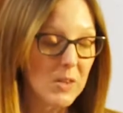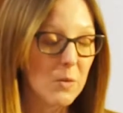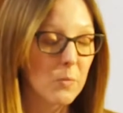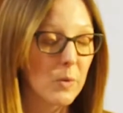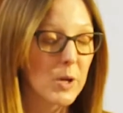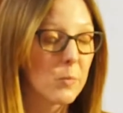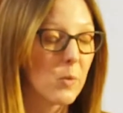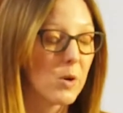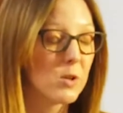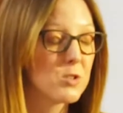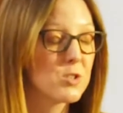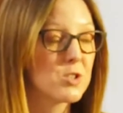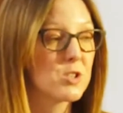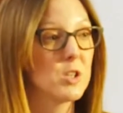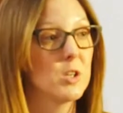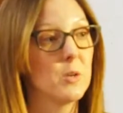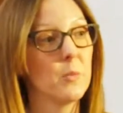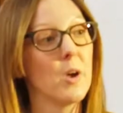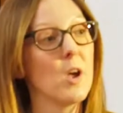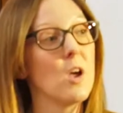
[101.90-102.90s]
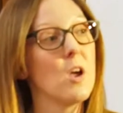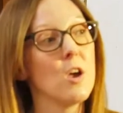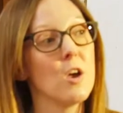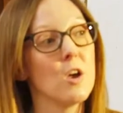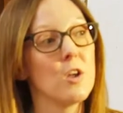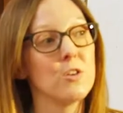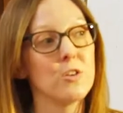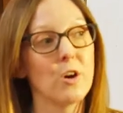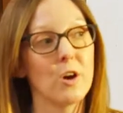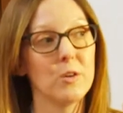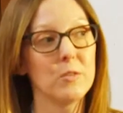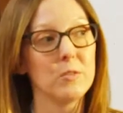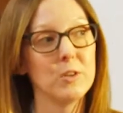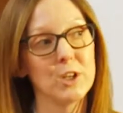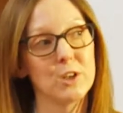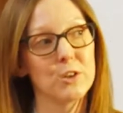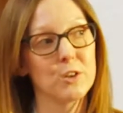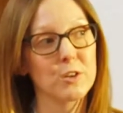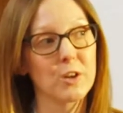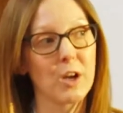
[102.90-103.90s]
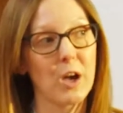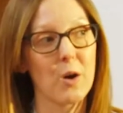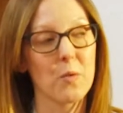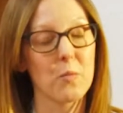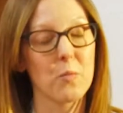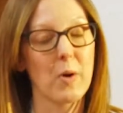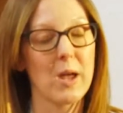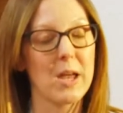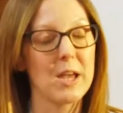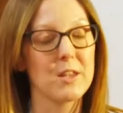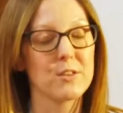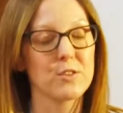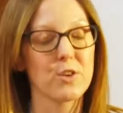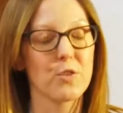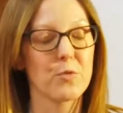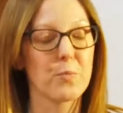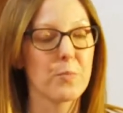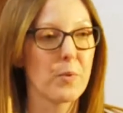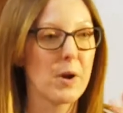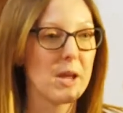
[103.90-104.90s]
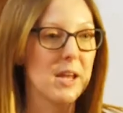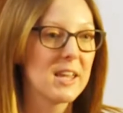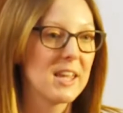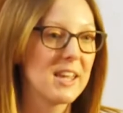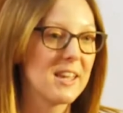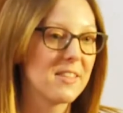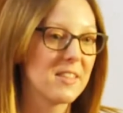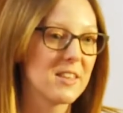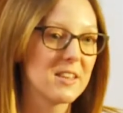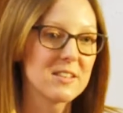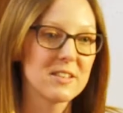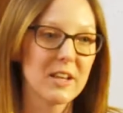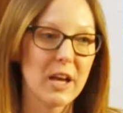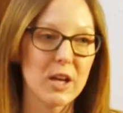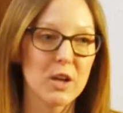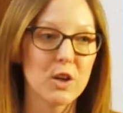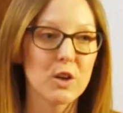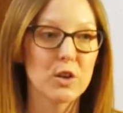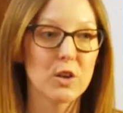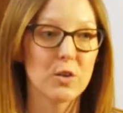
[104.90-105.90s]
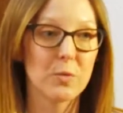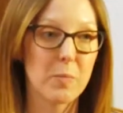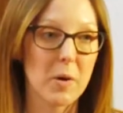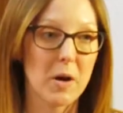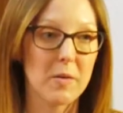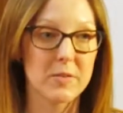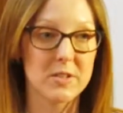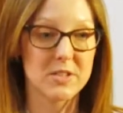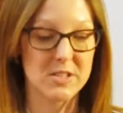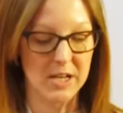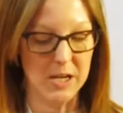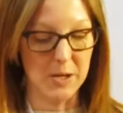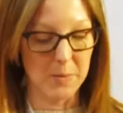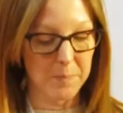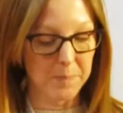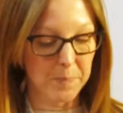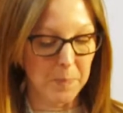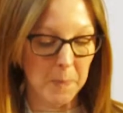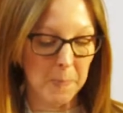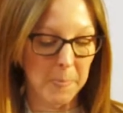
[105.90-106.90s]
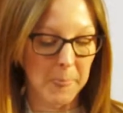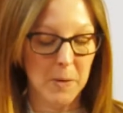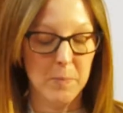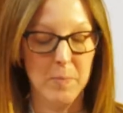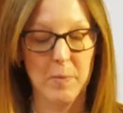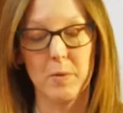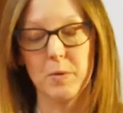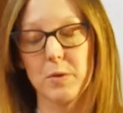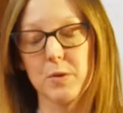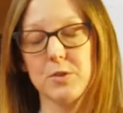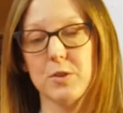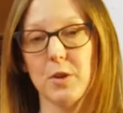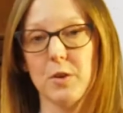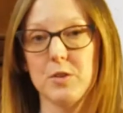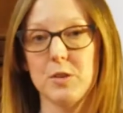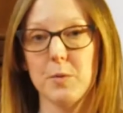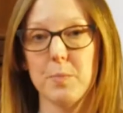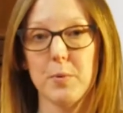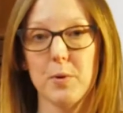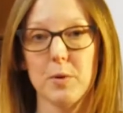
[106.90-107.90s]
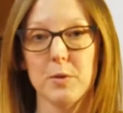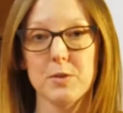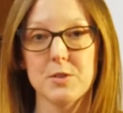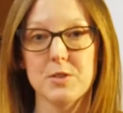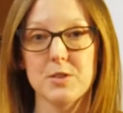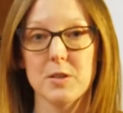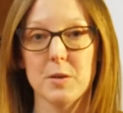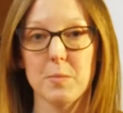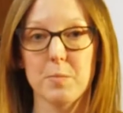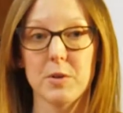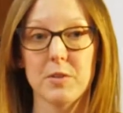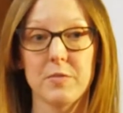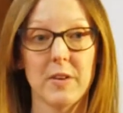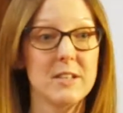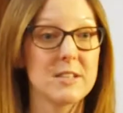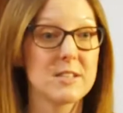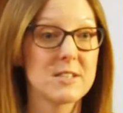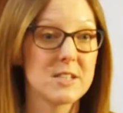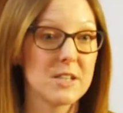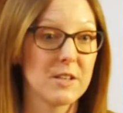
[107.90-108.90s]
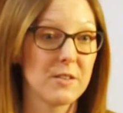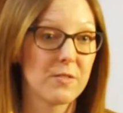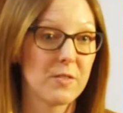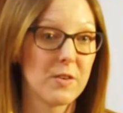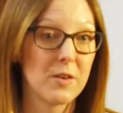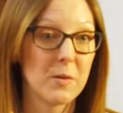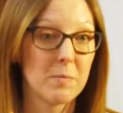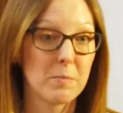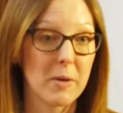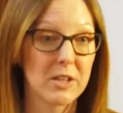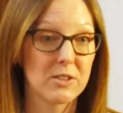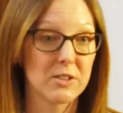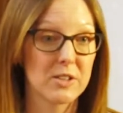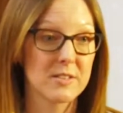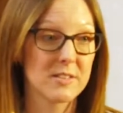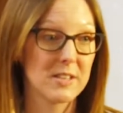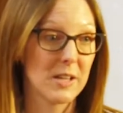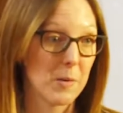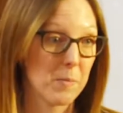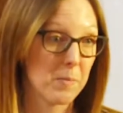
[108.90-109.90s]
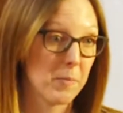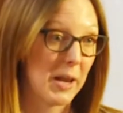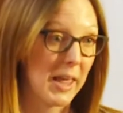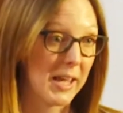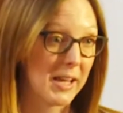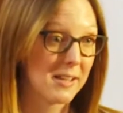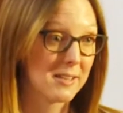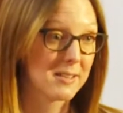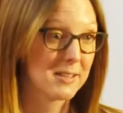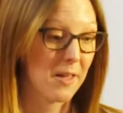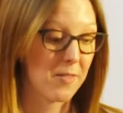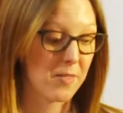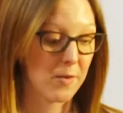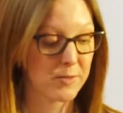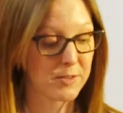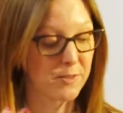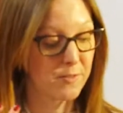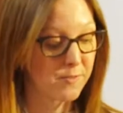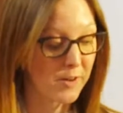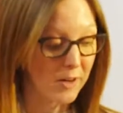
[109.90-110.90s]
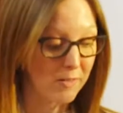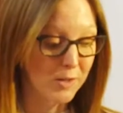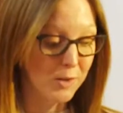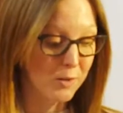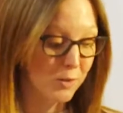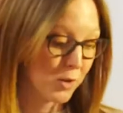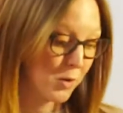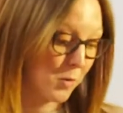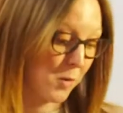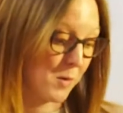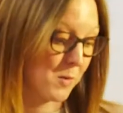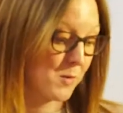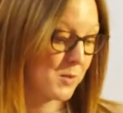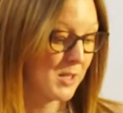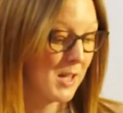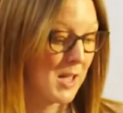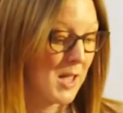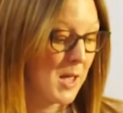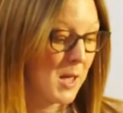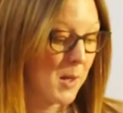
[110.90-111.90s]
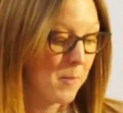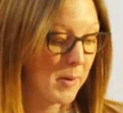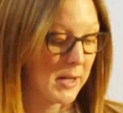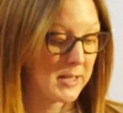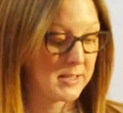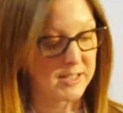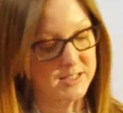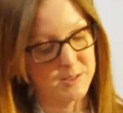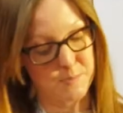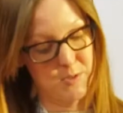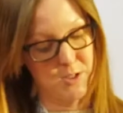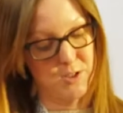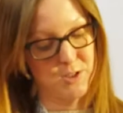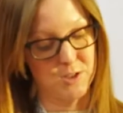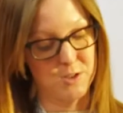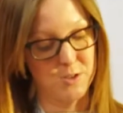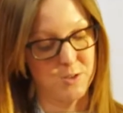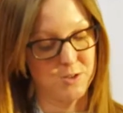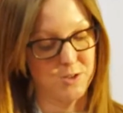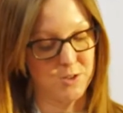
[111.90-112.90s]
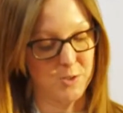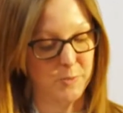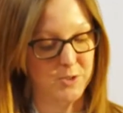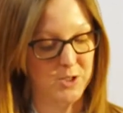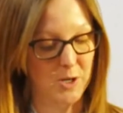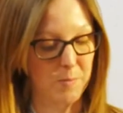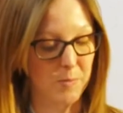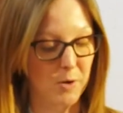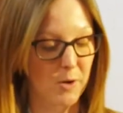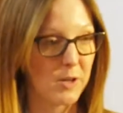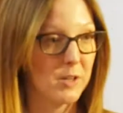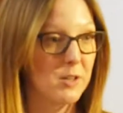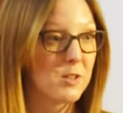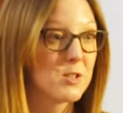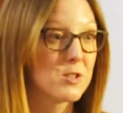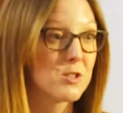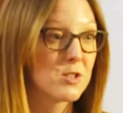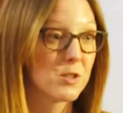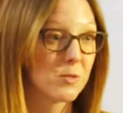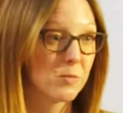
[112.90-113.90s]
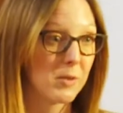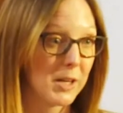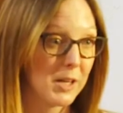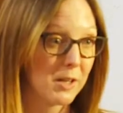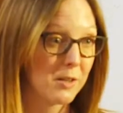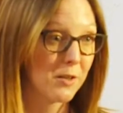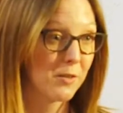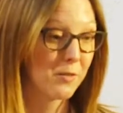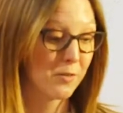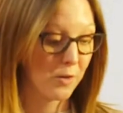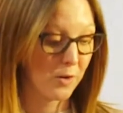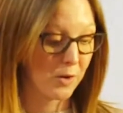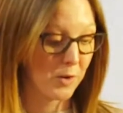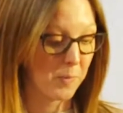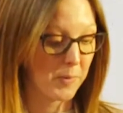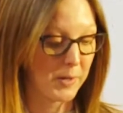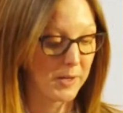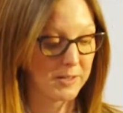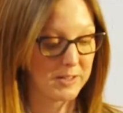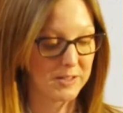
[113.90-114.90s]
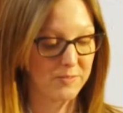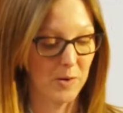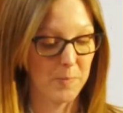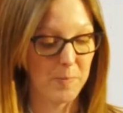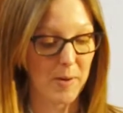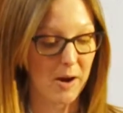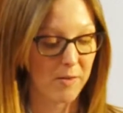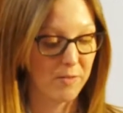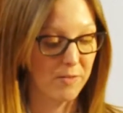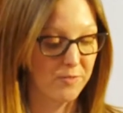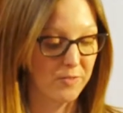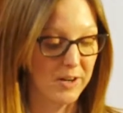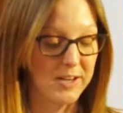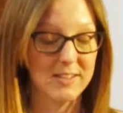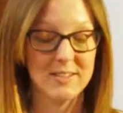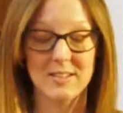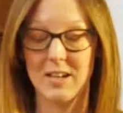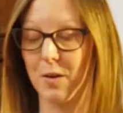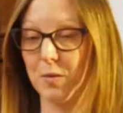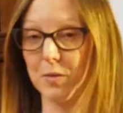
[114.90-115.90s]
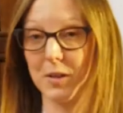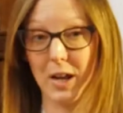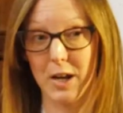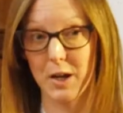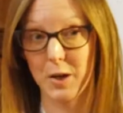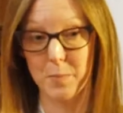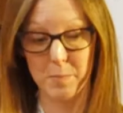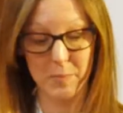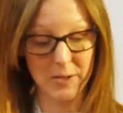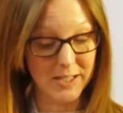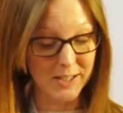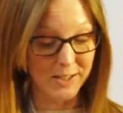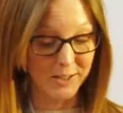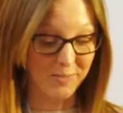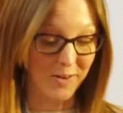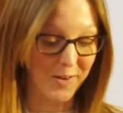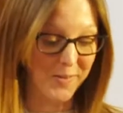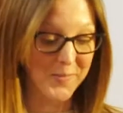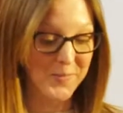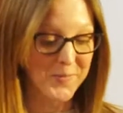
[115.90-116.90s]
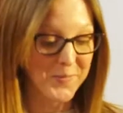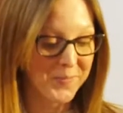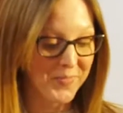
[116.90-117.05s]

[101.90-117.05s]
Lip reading: We want to not only look at ways of breaking the cycle of poverty, but also to put preventative measures in place. And there is a very good quote by Desmond Tutu, which I'm going to read for you, because if I paraphrased it, I would get it completely wrong,